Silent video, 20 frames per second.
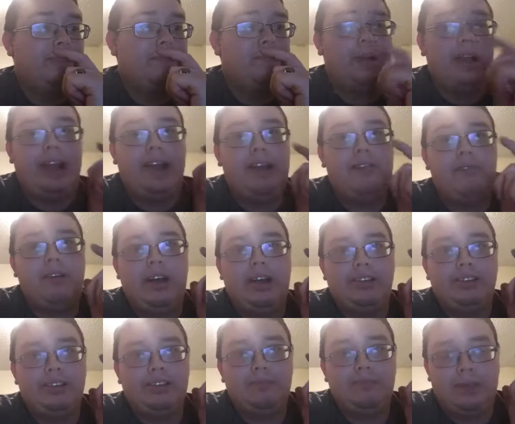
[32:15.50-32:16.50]
But
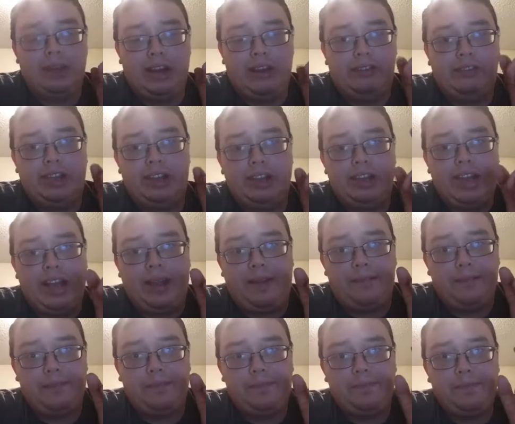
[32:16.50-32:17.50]
here's the thing,
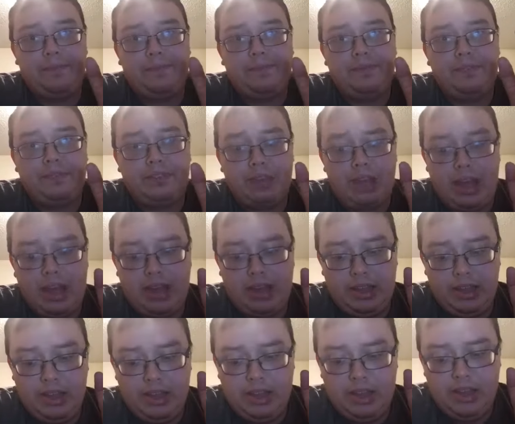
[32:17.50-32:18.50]

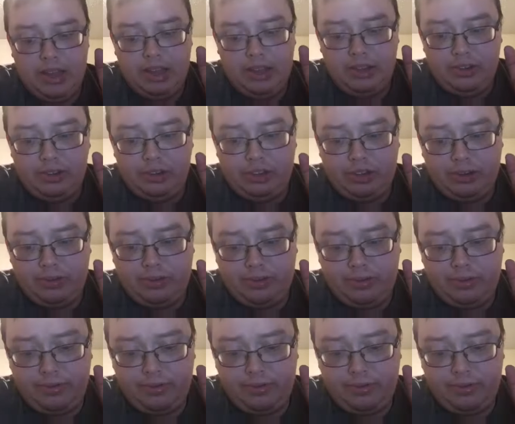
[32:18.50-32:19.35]
okay? So